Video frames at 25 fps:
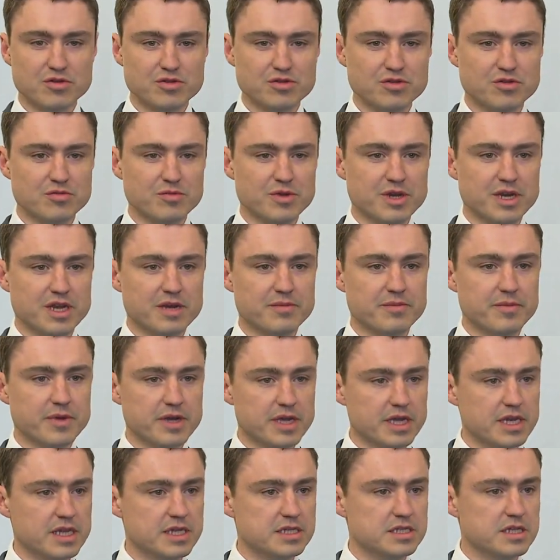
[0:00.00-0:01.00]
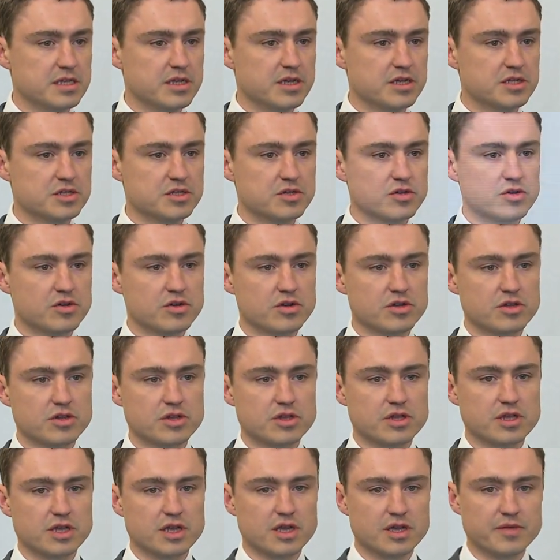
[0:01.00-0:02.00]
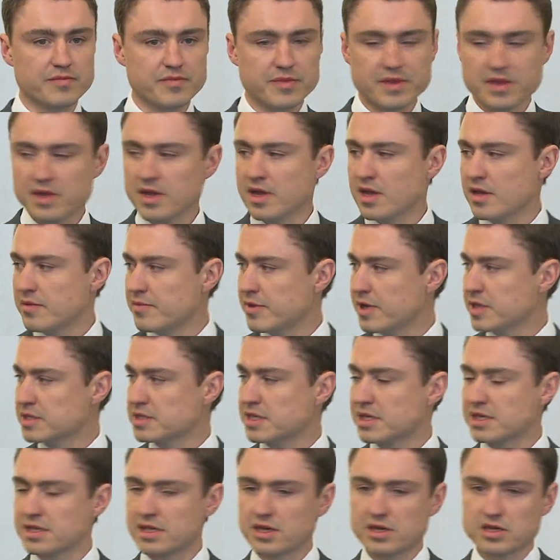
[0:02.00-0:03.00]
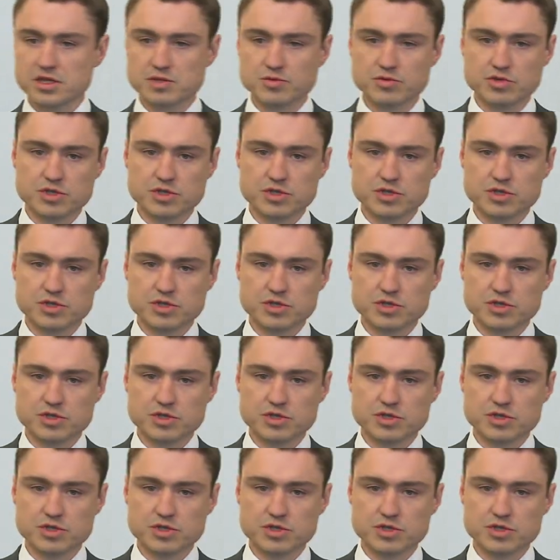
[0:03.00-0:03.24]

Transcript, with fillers: Secretary General that Estonia's future